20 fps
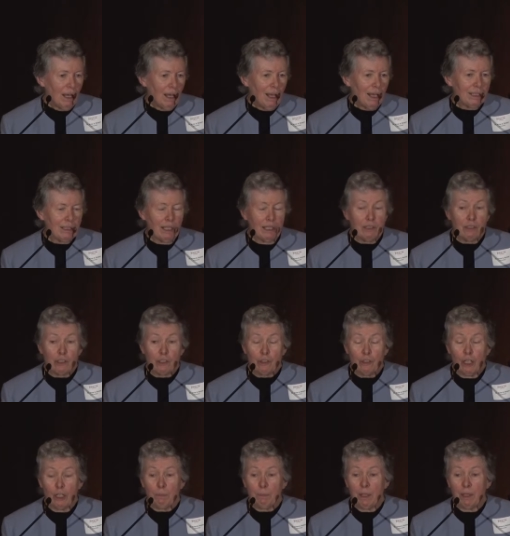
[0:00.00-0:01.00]
I'd like to
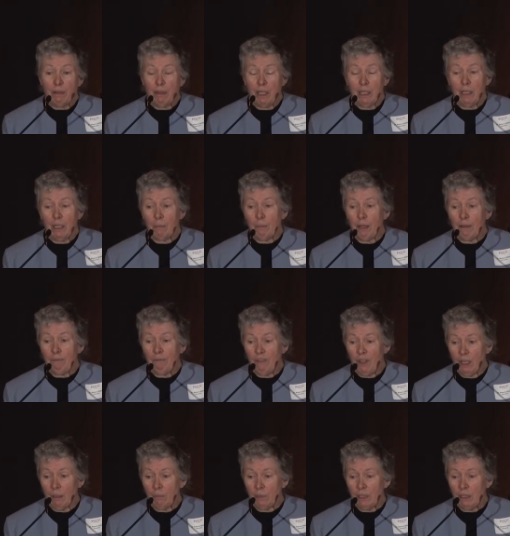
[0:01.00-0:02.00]
start by thanking my
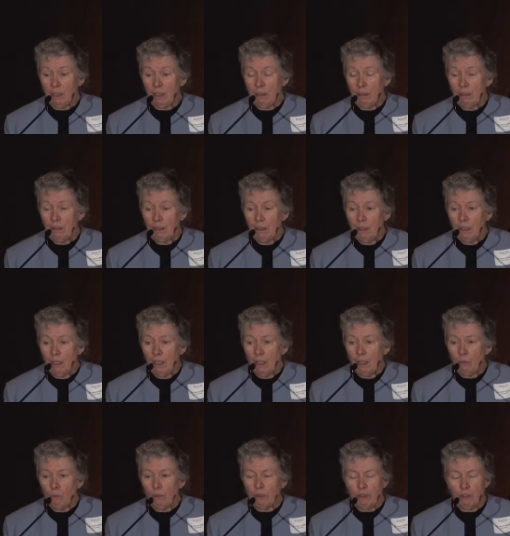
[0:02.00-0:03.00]
family,
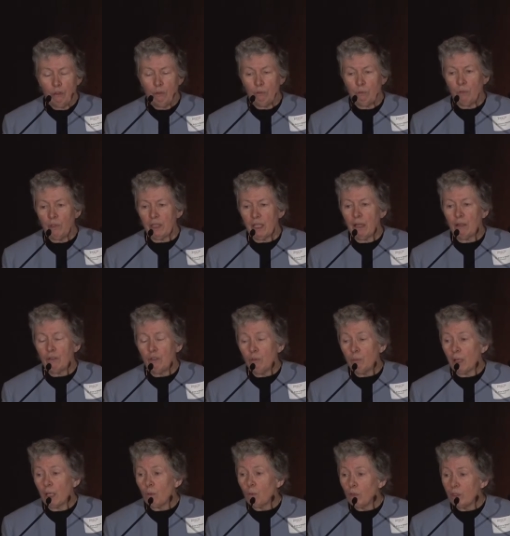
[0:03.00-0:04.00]
without
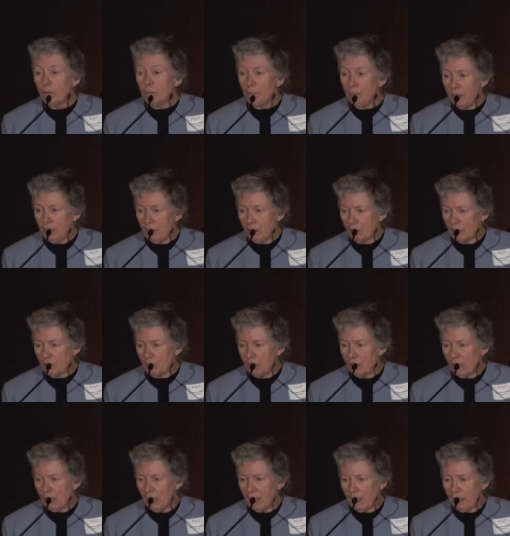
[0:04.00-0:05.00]
whom I wouldn't be here
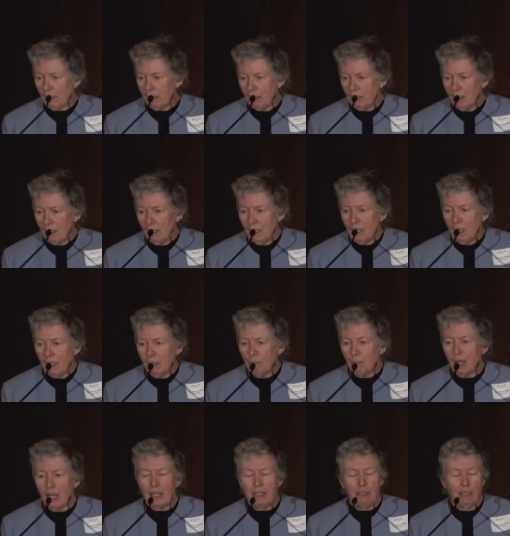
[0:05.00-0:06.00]
today.
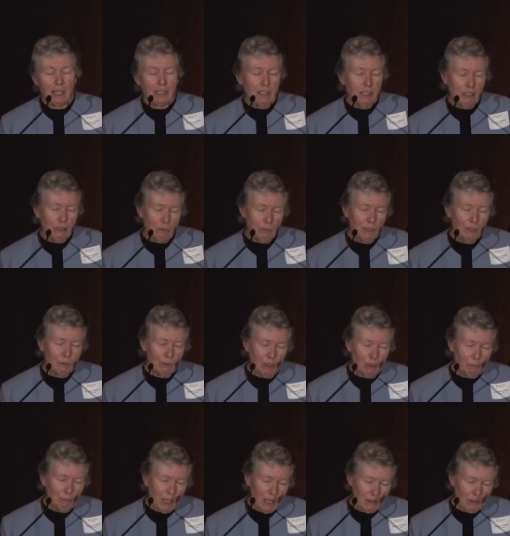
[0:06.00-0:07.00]
My
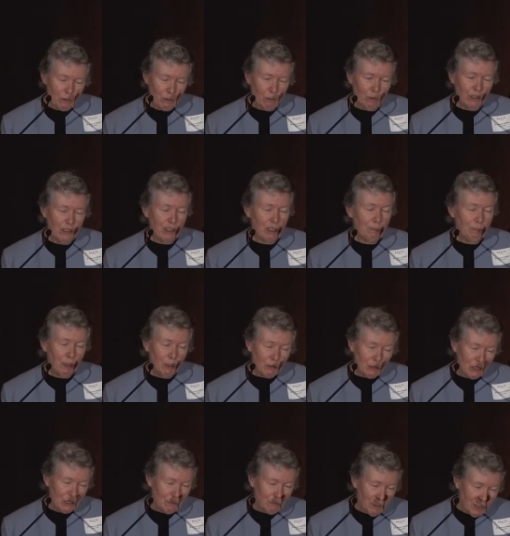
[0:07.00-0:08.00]
93-year-old mother was
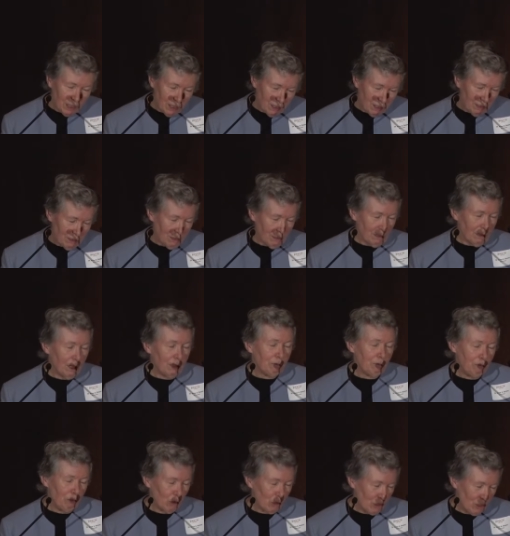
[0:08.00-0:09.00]
supposed to be here,
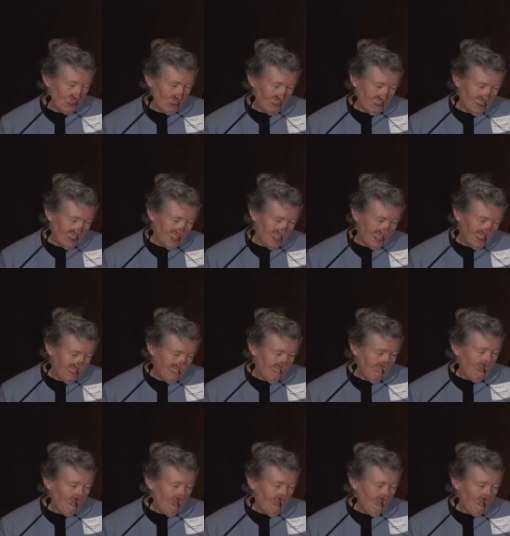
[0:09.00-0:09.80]
unfortunately.